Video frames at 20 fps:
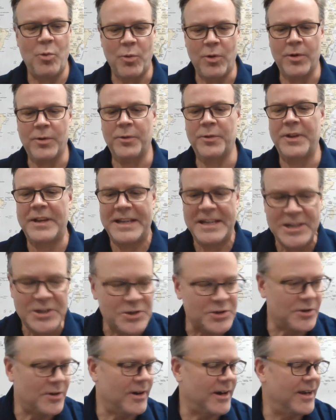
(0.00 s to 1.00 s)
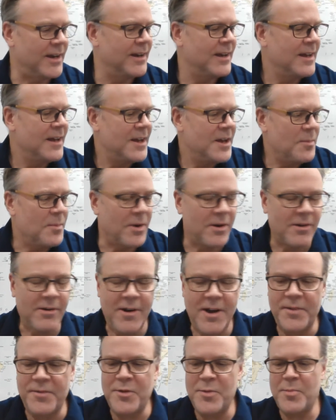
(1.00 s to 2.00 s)
World History, but a
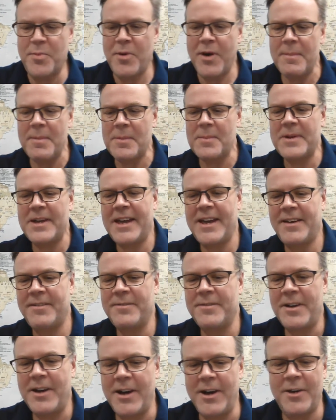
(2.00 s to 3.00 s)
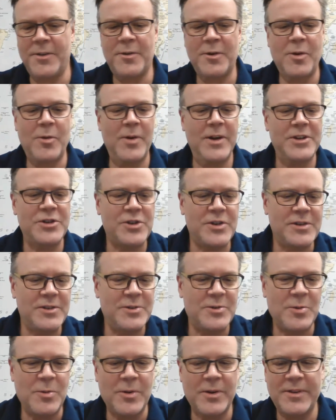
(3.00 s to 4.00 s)
lot of you probably have other
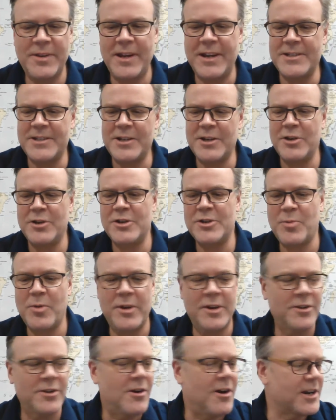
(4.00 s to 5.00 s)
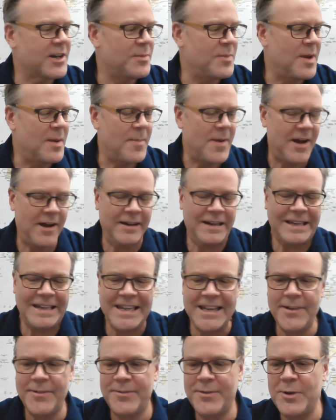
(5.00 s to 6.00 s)
questions or things that you just want to talk to me about.
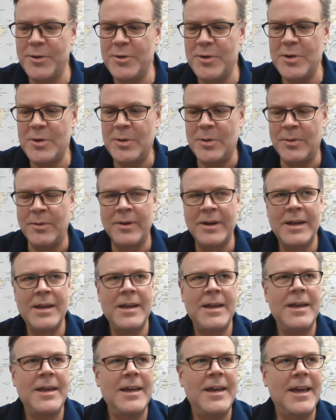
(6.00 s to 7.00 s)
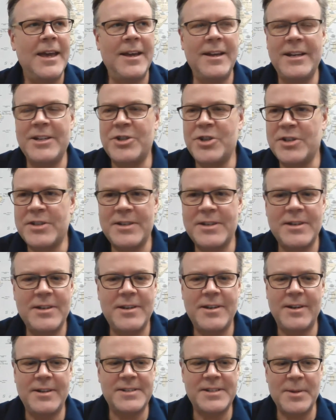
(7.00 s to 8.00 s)
If you do, and it's just
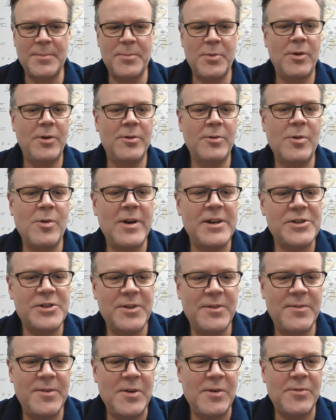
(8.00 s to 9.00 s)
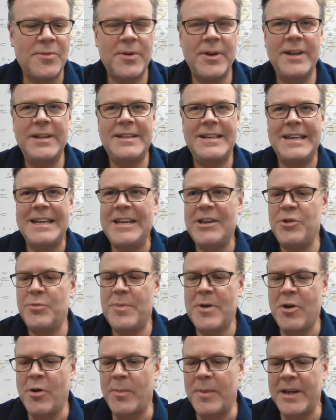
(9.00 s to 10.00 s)
a simple little question, feel free to
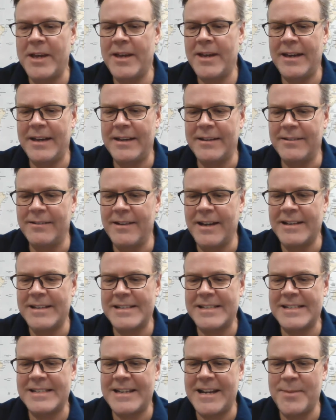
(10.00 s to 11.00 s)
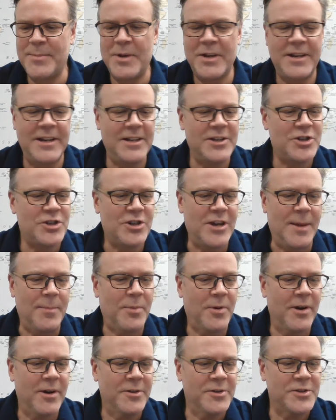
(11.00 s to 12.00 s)
email me at
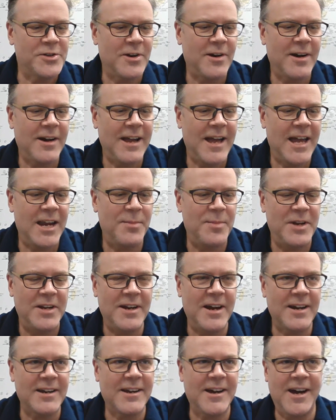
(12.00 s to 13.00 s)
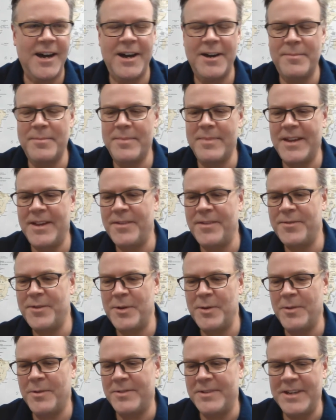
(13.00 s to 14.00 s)
lexsimon@chaparralstaracademy.com. If
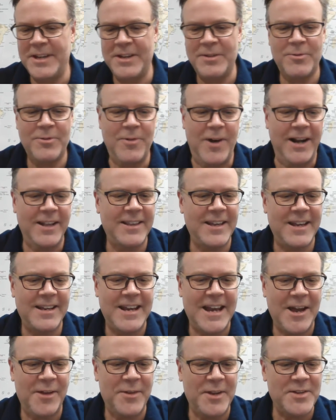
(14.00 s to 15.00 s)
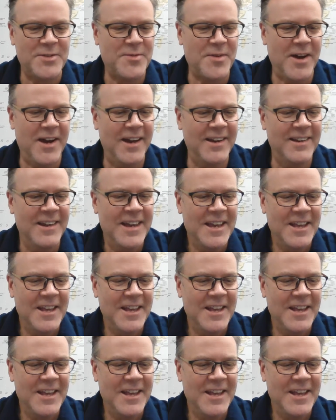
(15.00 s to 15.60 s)
you didn't write that down, that's fine.